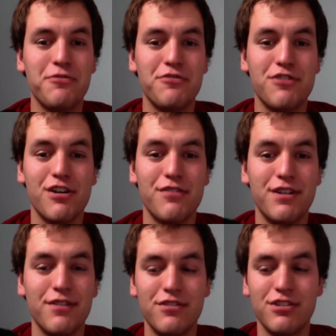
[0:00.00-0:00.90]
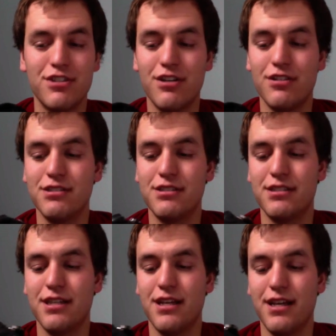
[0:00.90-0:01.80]
photography of the stars,
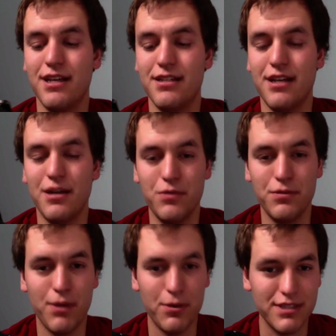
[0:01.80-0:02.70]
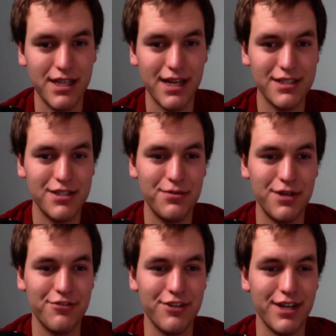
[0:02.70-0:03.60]
and I will post that
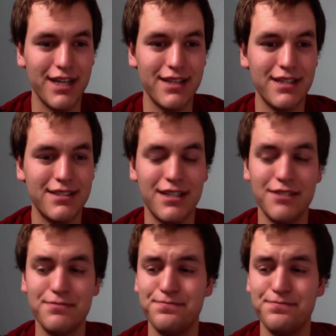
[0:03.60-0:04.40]
whenever I get that done.